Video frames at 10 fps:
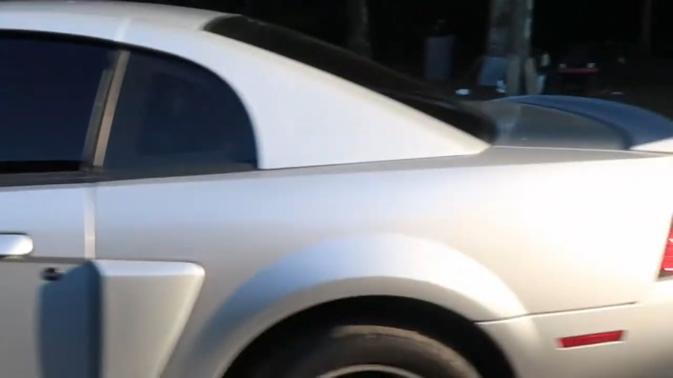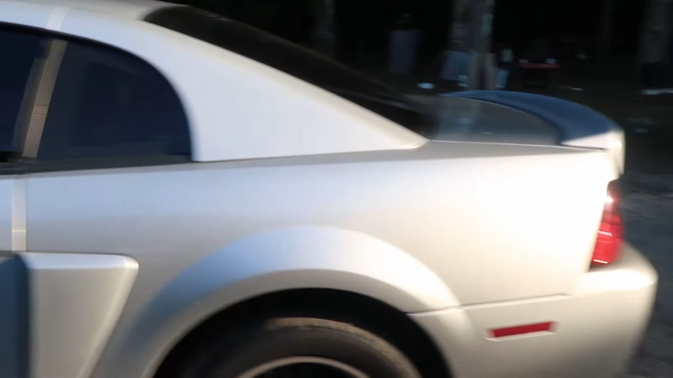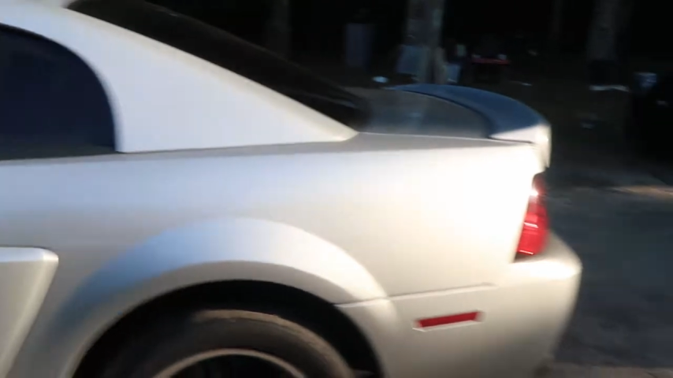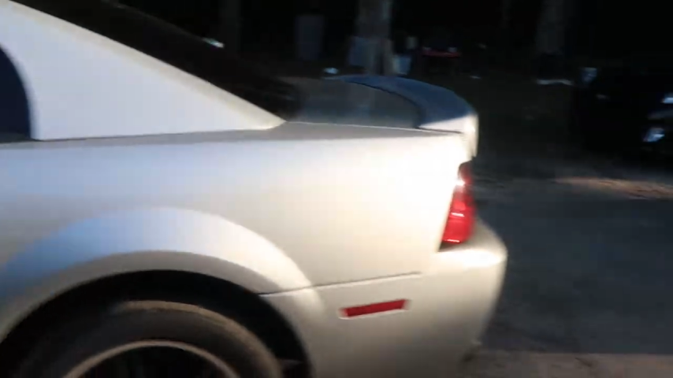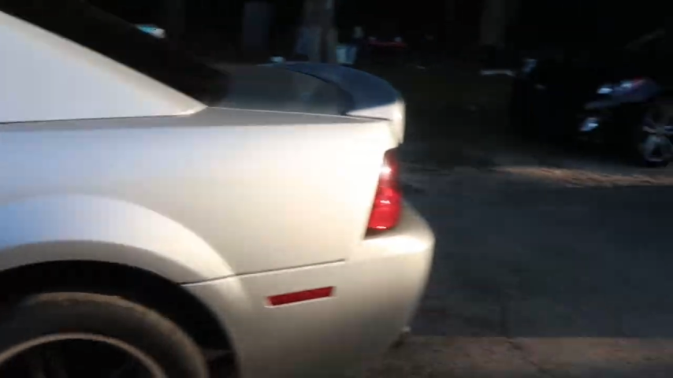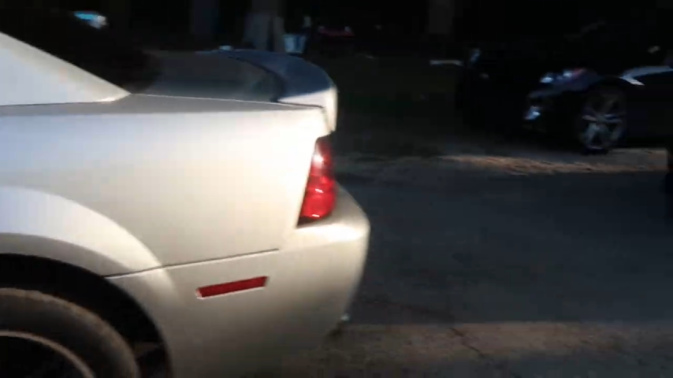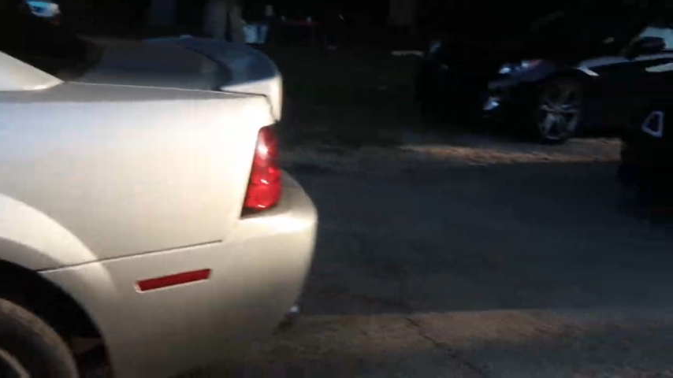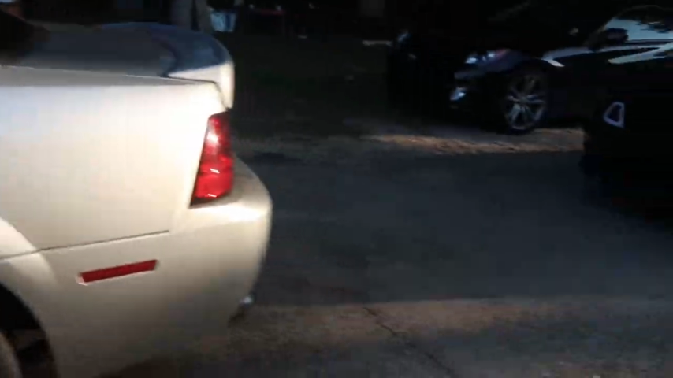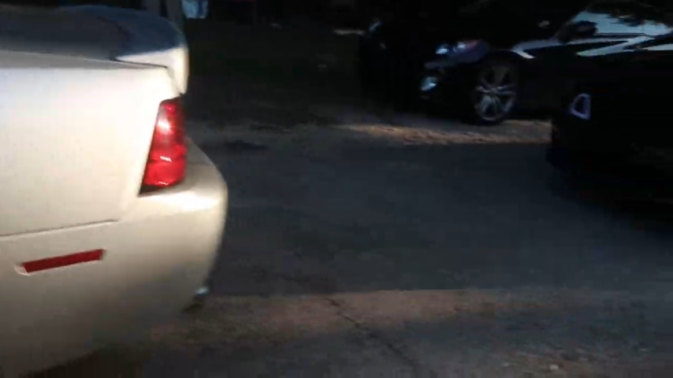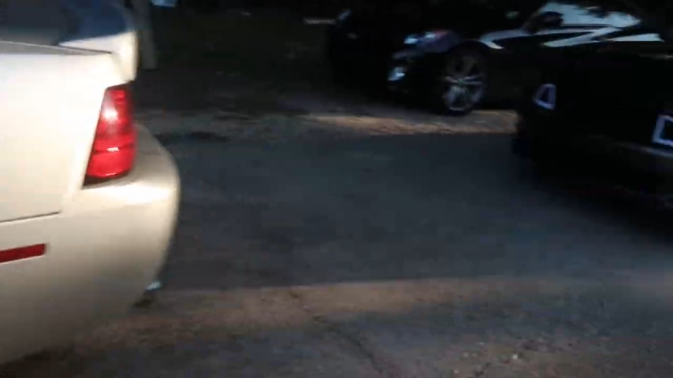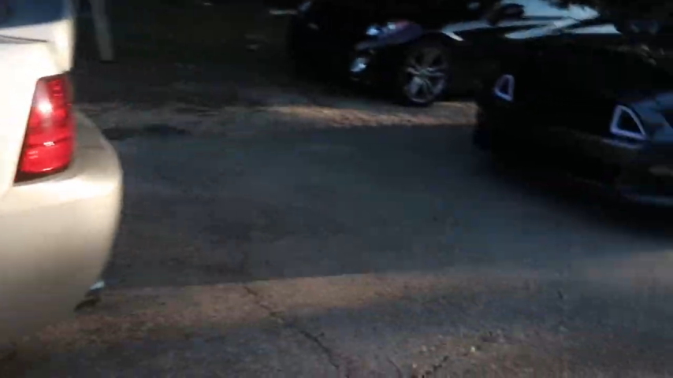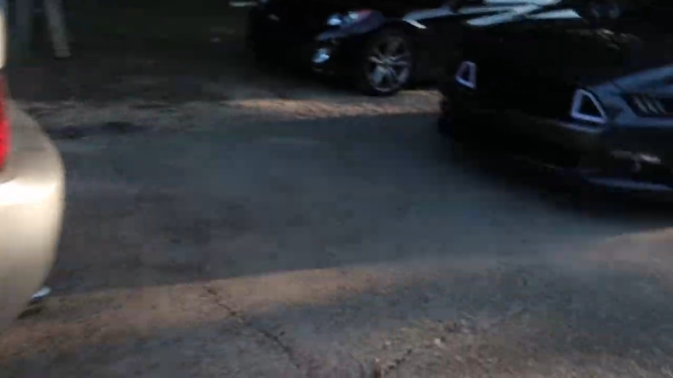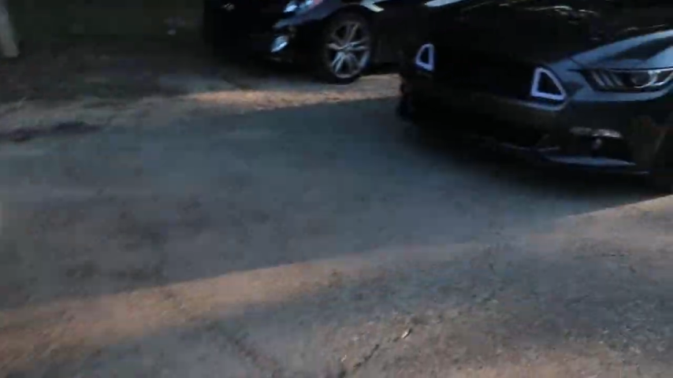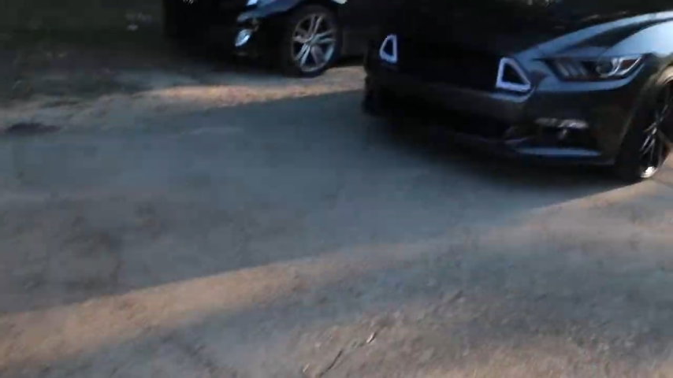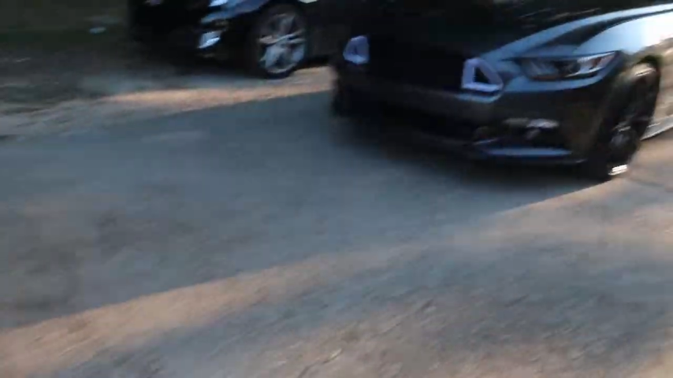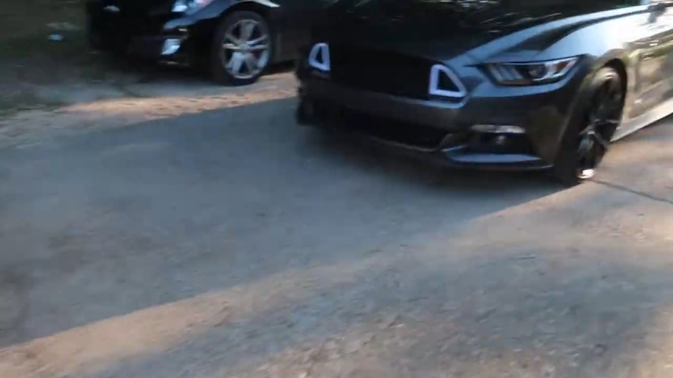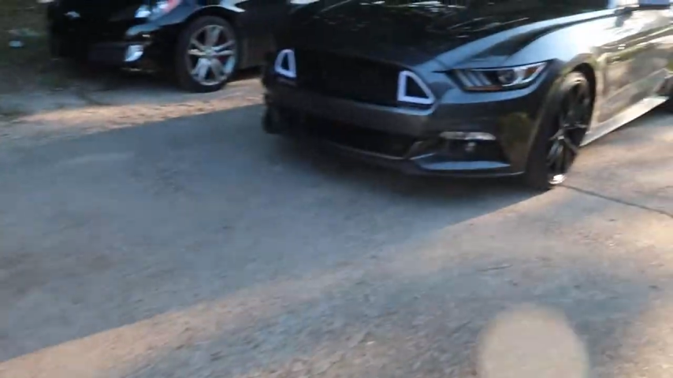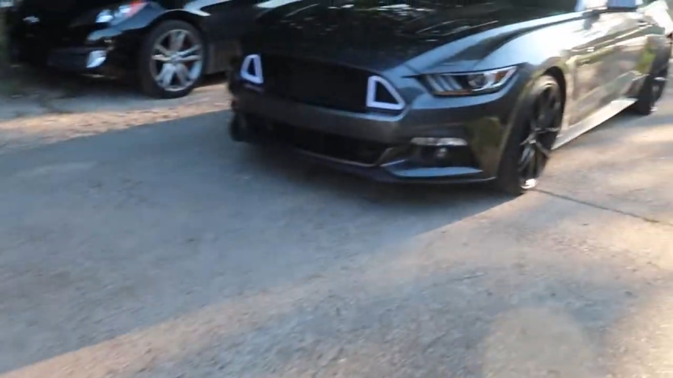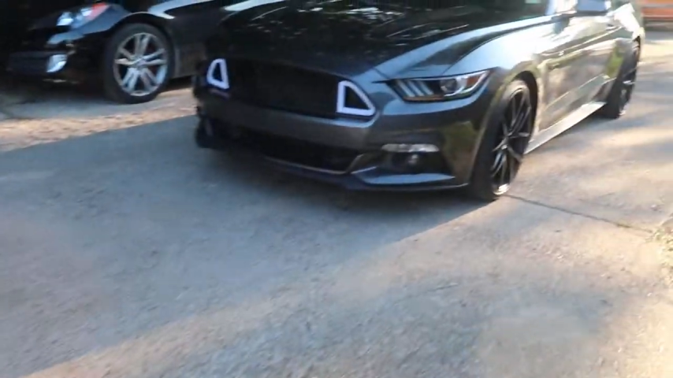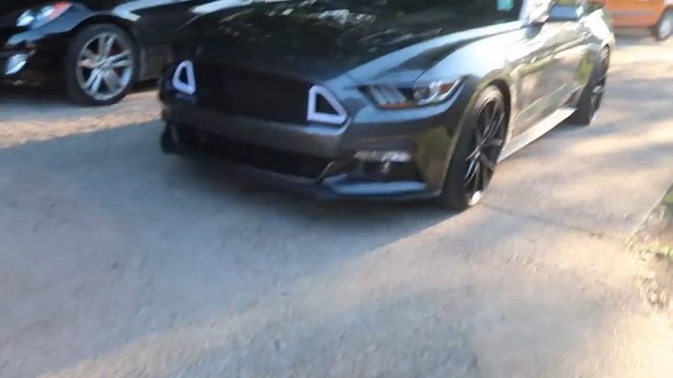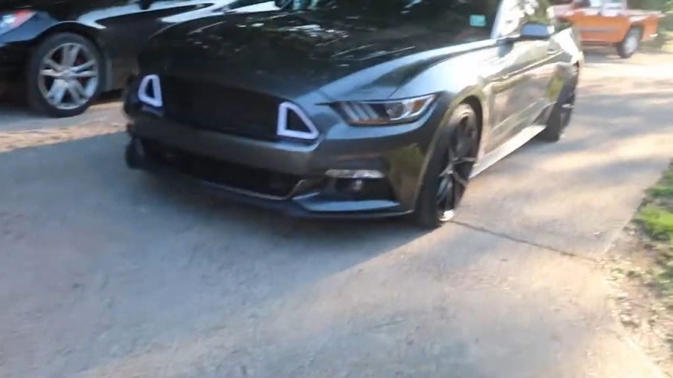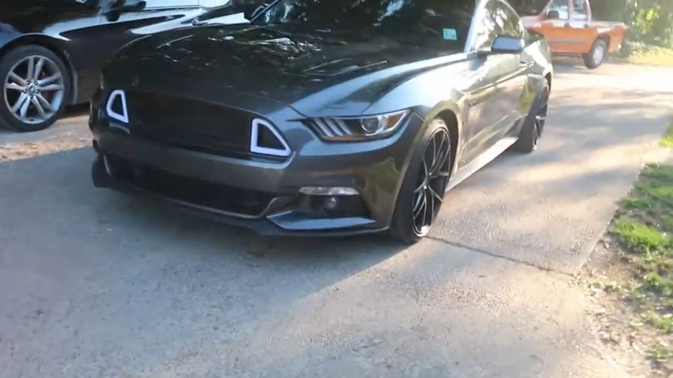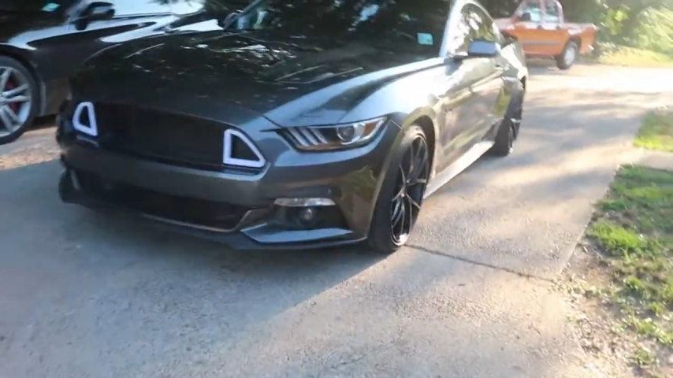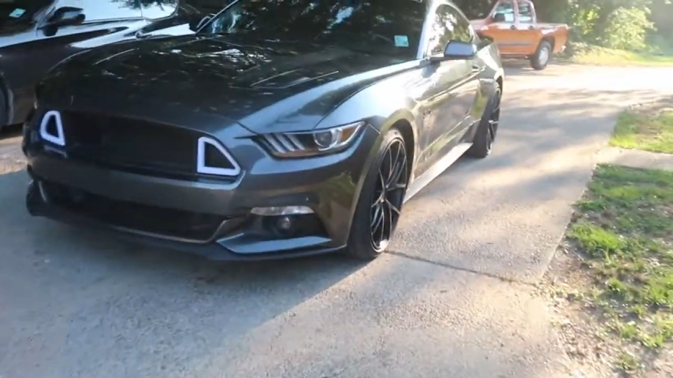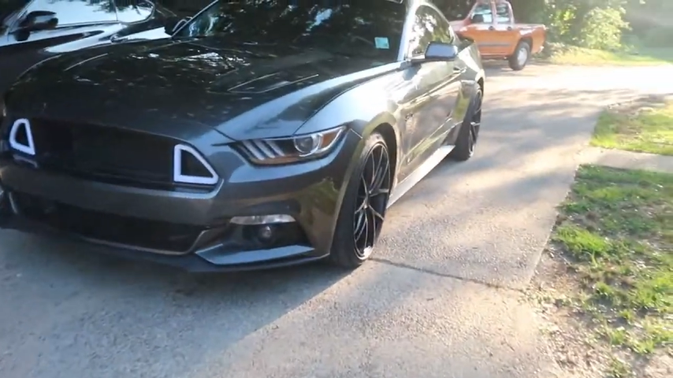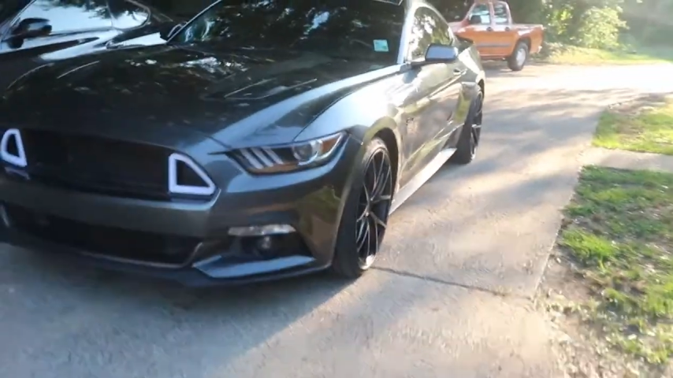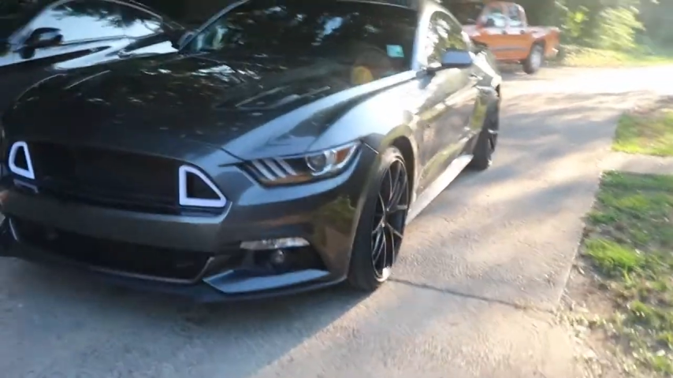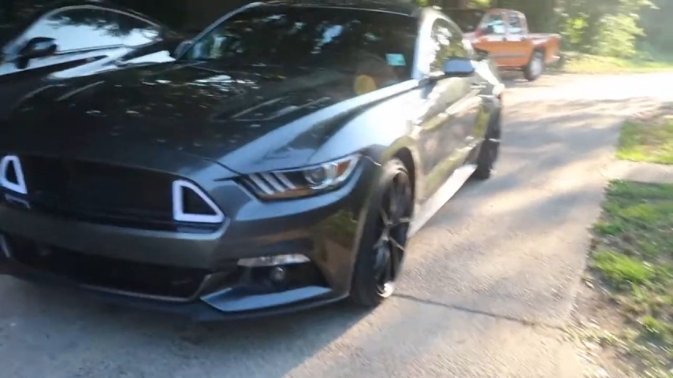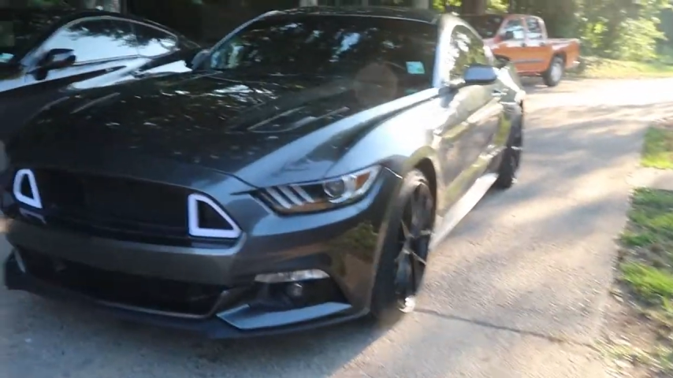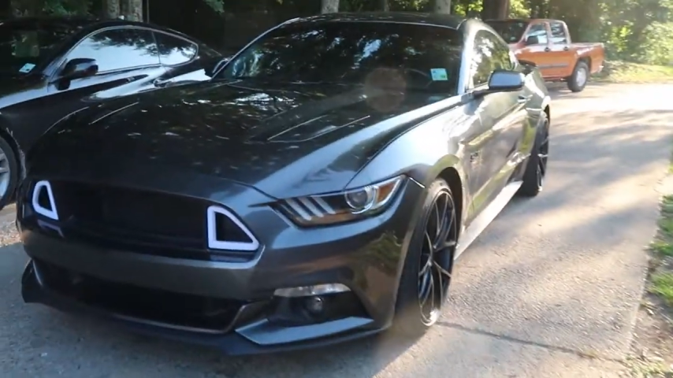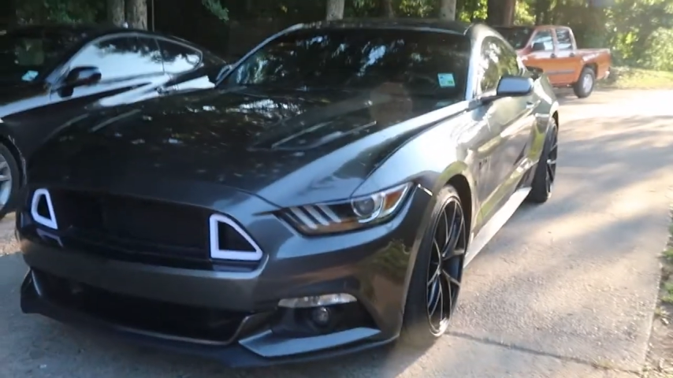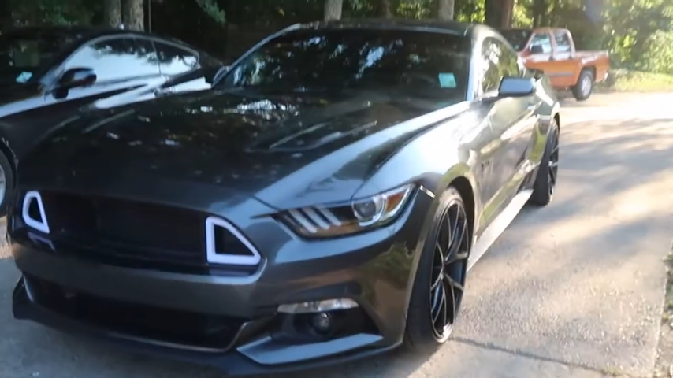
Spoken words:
Nobody's mouth can be seen.